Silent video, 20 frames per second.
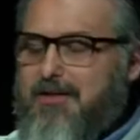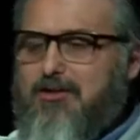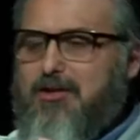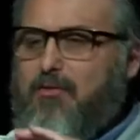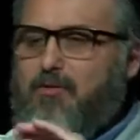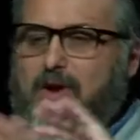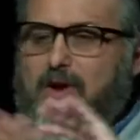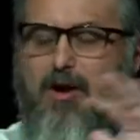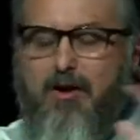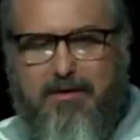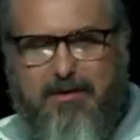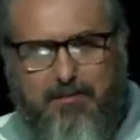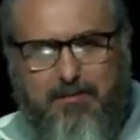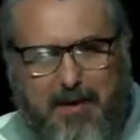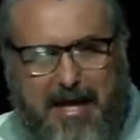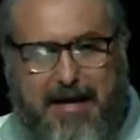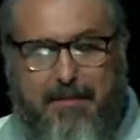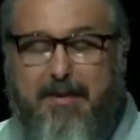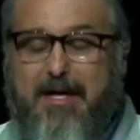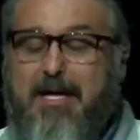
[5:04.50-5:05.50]
me do it.
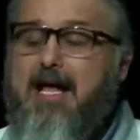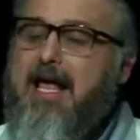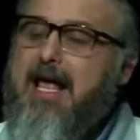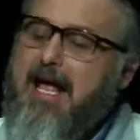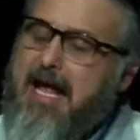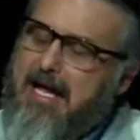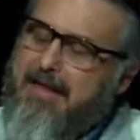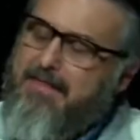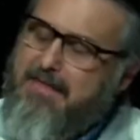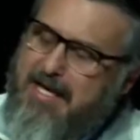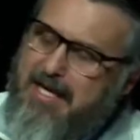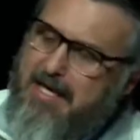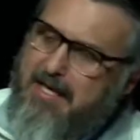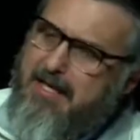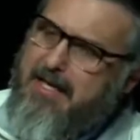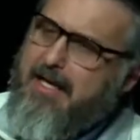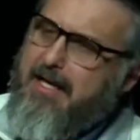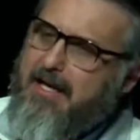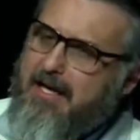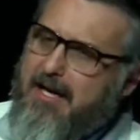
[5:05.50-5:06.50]
we're always blaming.
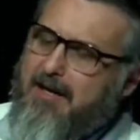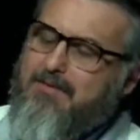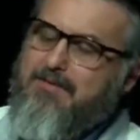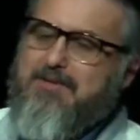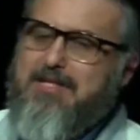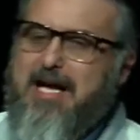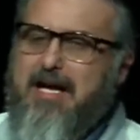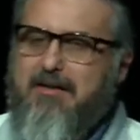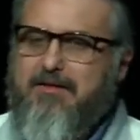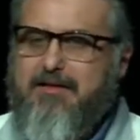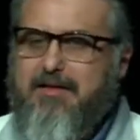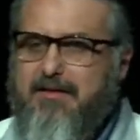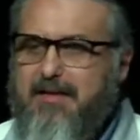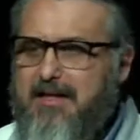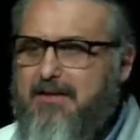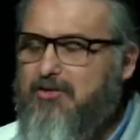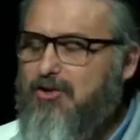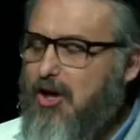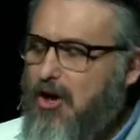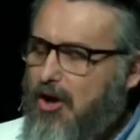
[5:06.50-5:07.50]
And then it comes
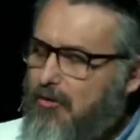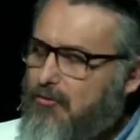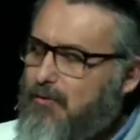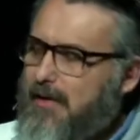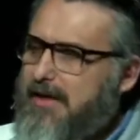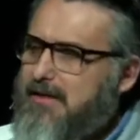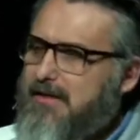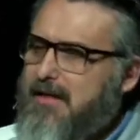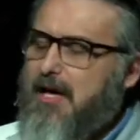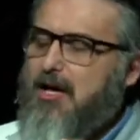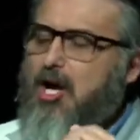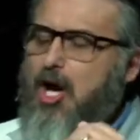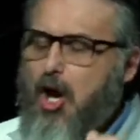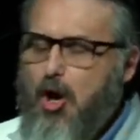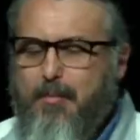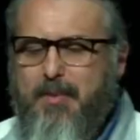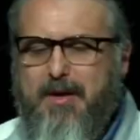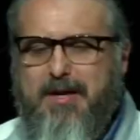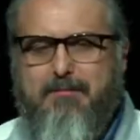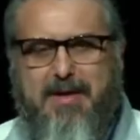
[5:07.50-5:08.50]
down to this
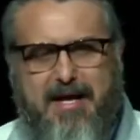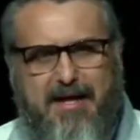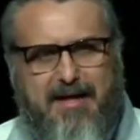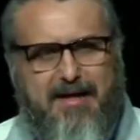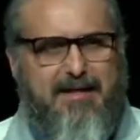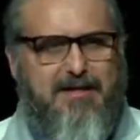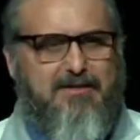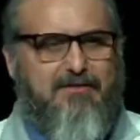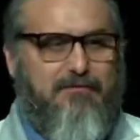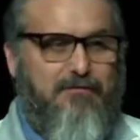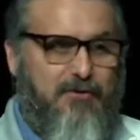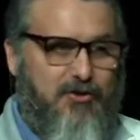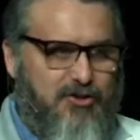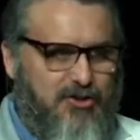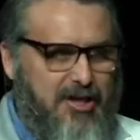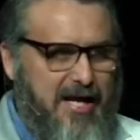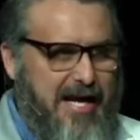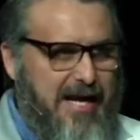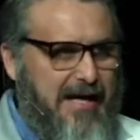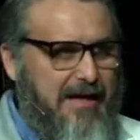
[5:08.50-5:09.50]
always a coping
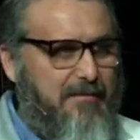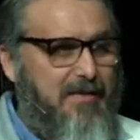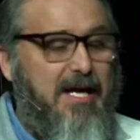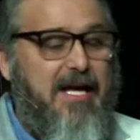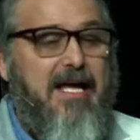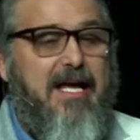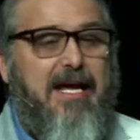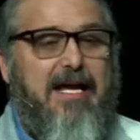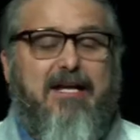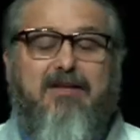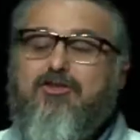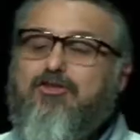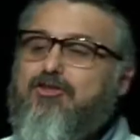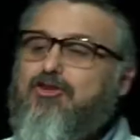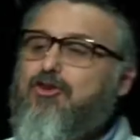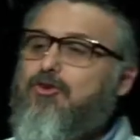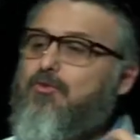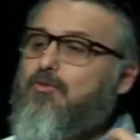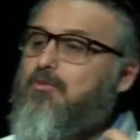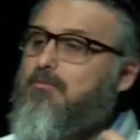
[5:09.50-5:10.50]
mechanism for shame
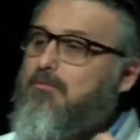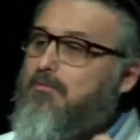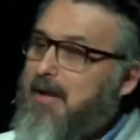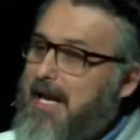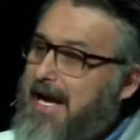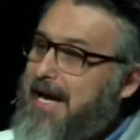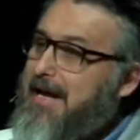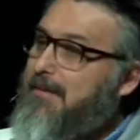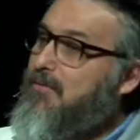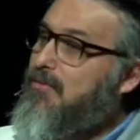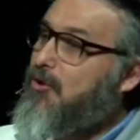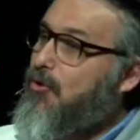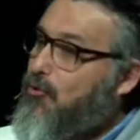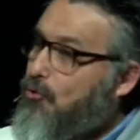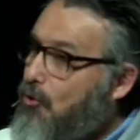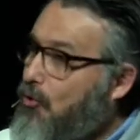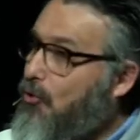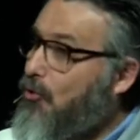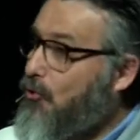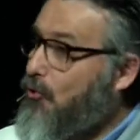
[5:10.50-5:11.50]
is to
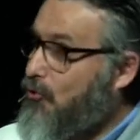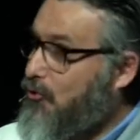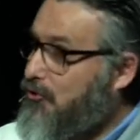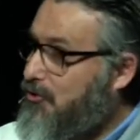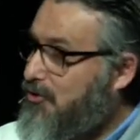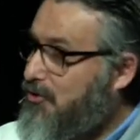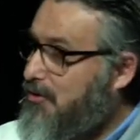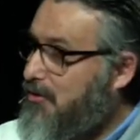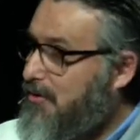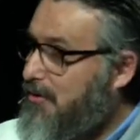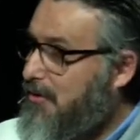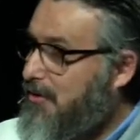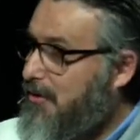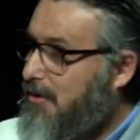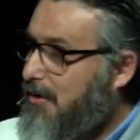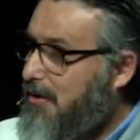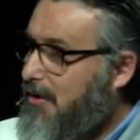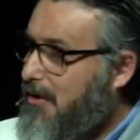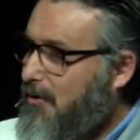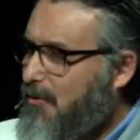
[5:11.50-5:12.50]
blame the
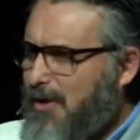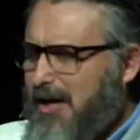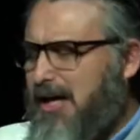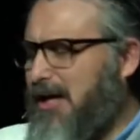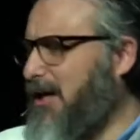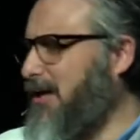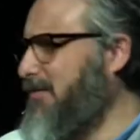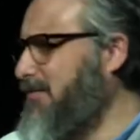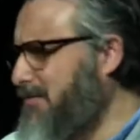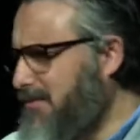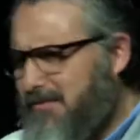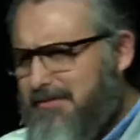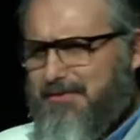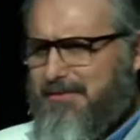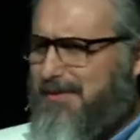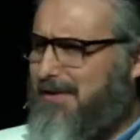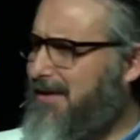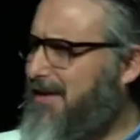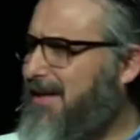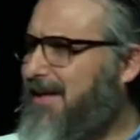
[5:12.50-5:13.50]
rules.
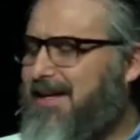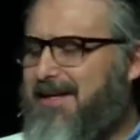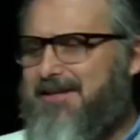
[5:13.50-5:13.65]
Well,